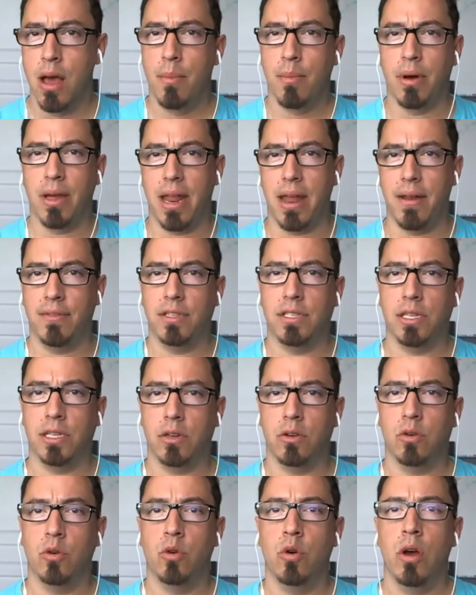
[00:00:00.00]
But every
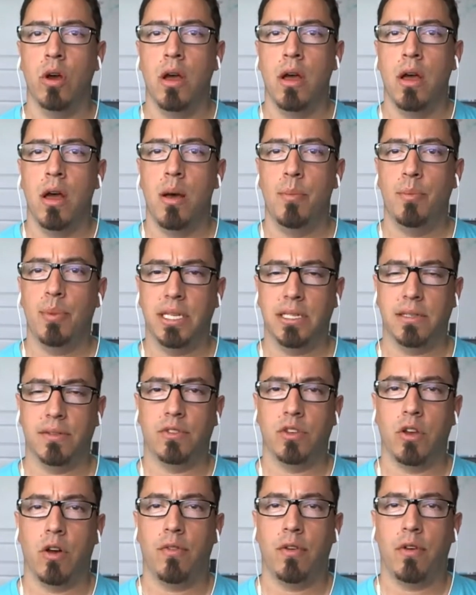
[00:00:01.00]
single piece of
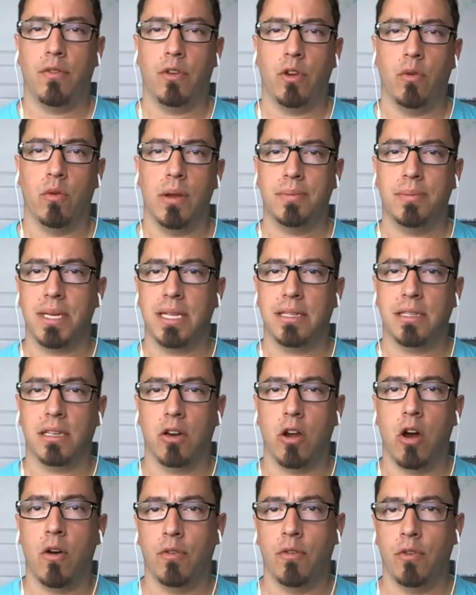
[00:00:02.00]
software for your website is
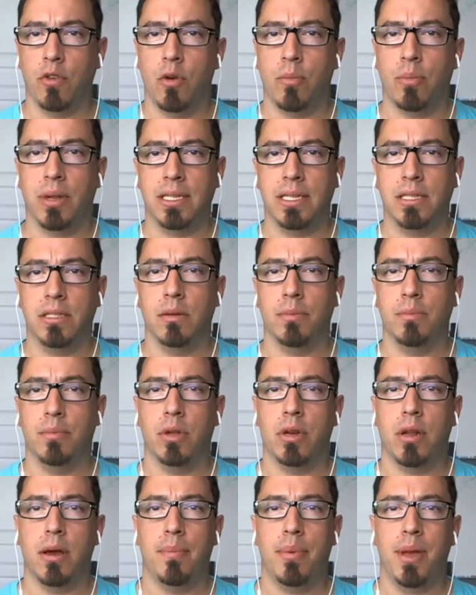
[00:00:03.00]
going to offer you a place to
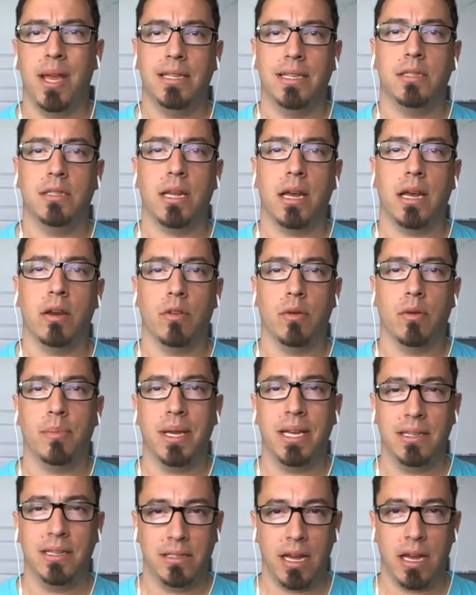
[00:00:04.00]
put a page title. The
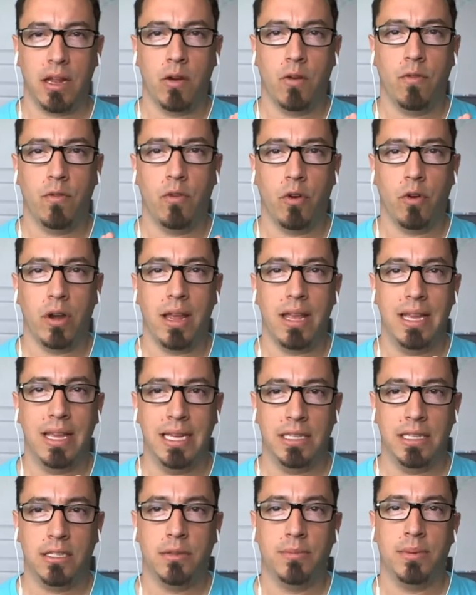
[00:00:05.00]
page title for
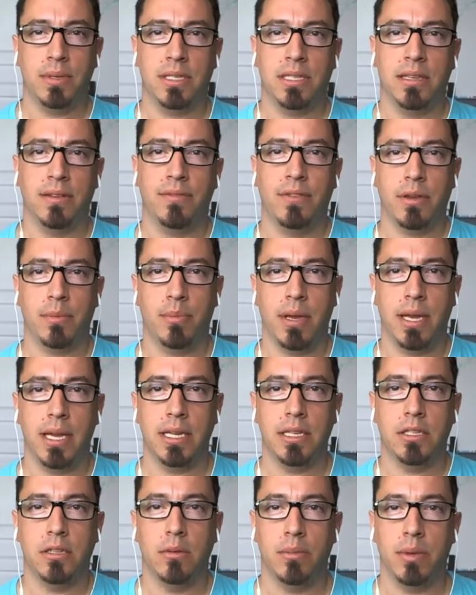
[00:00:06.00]
each specific
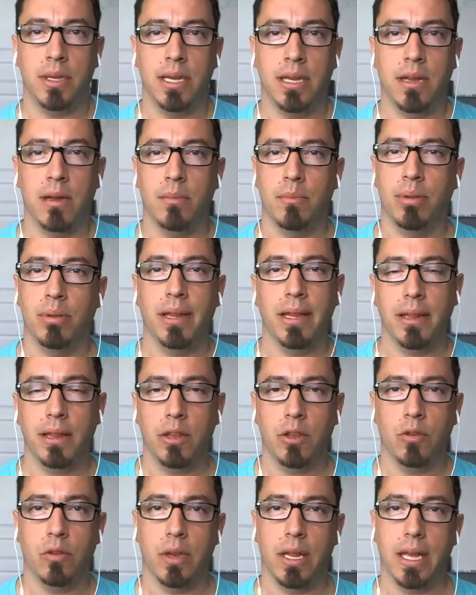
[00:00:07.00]
page should be completely
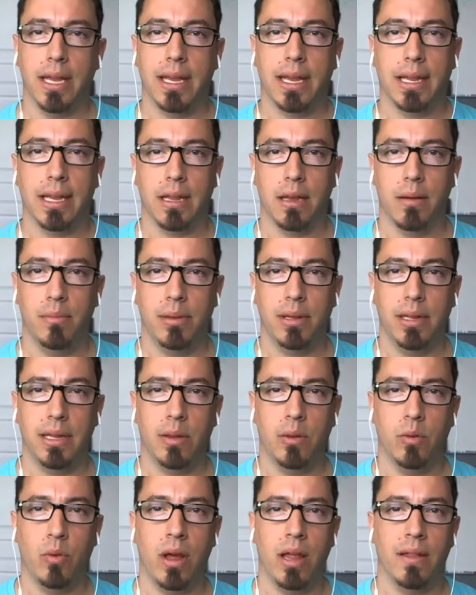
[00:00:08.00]
unique and
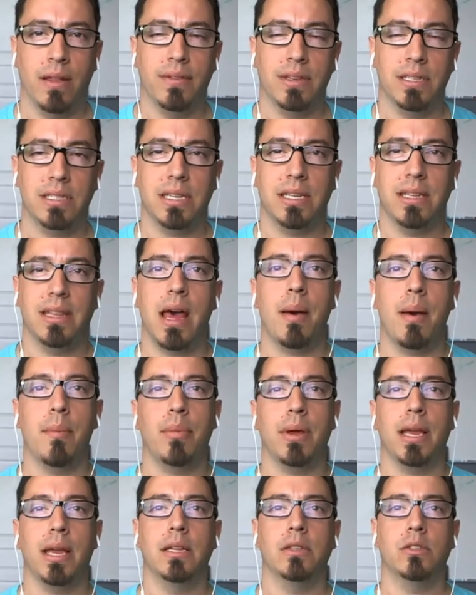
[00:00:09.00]
completely relevant to that
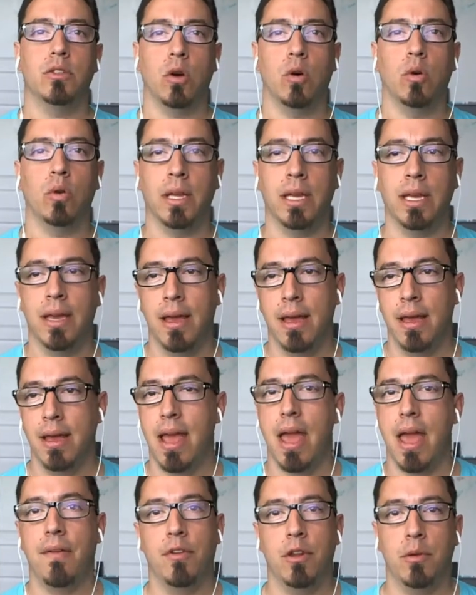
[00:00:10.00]
page only.
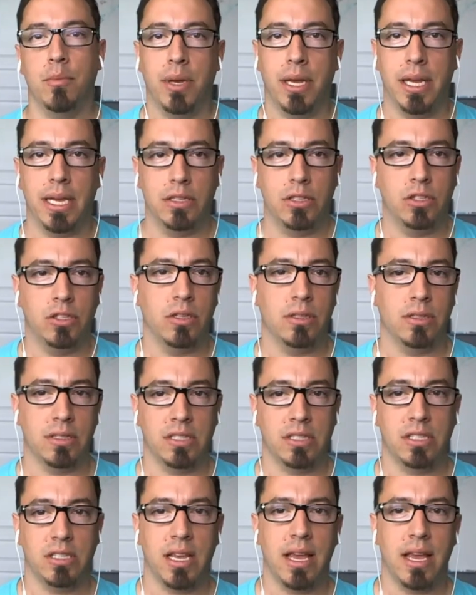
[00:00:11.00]
Every page
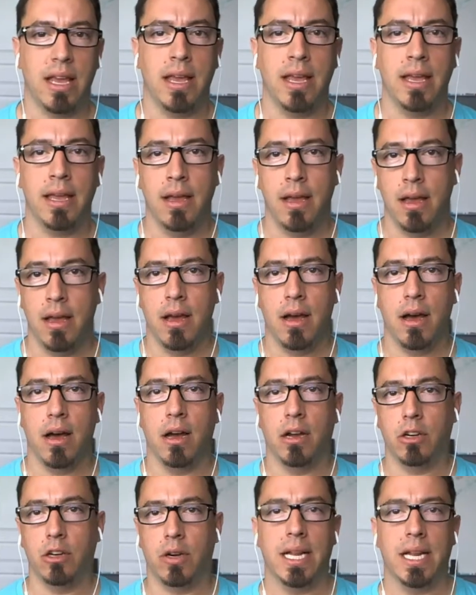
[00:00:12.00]
shouldn't say
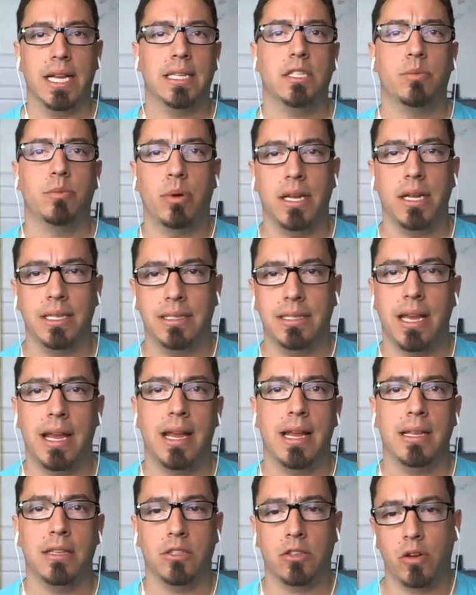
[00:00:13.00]
Grant Spray
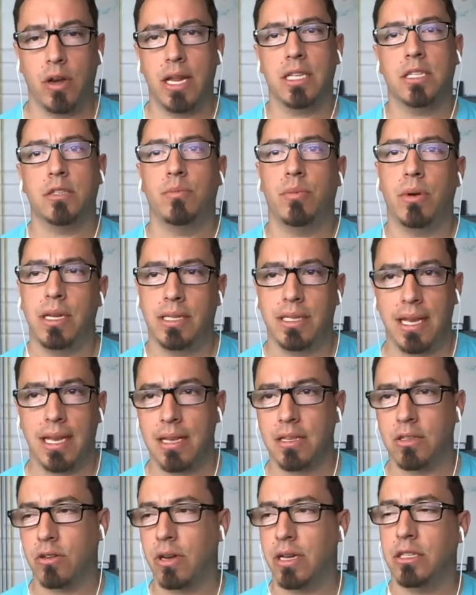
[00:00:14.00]
Tans, Grant Spray
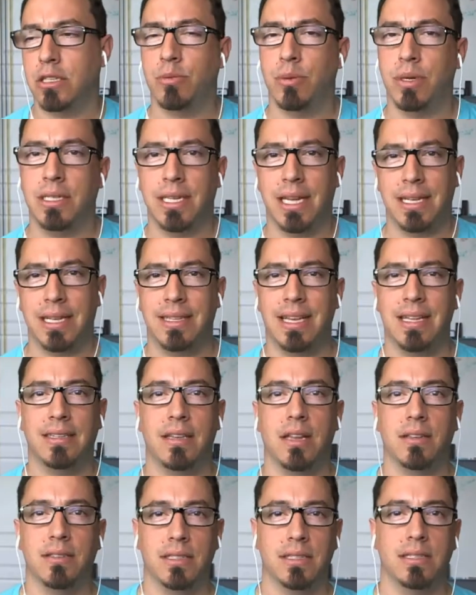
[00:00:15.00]
Tans, Grant Spray Tans. That
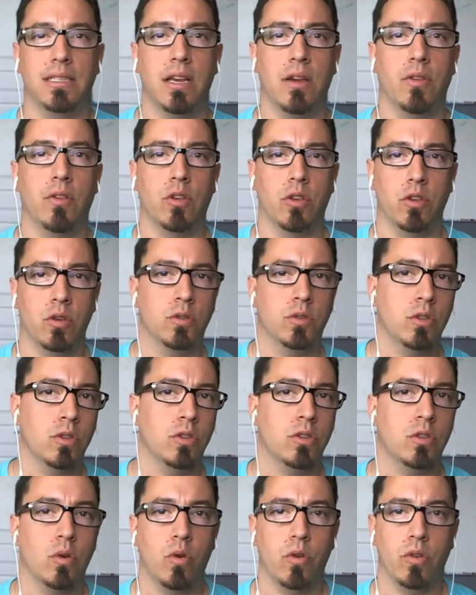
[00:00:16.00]
doesn't tell the
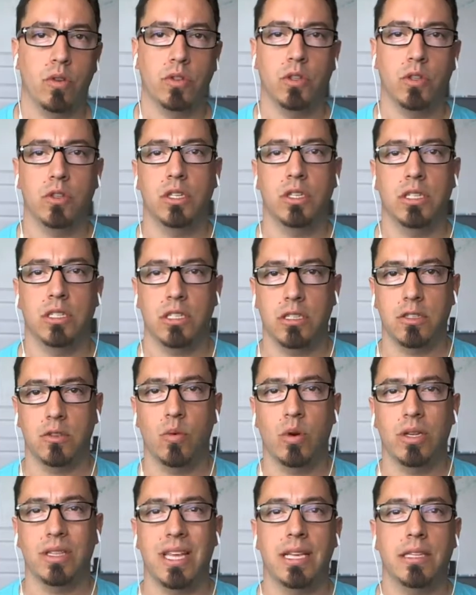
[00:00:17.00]
users or the search engines
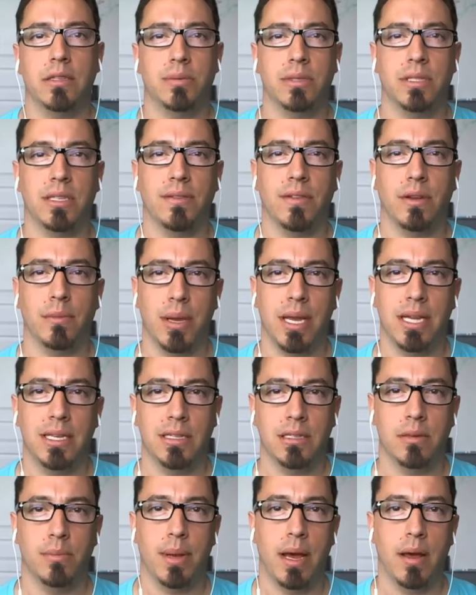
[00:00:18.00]
what that specific page
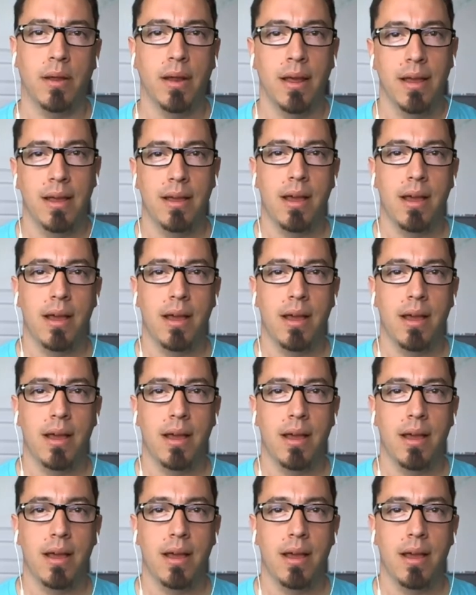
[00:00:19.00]
is about.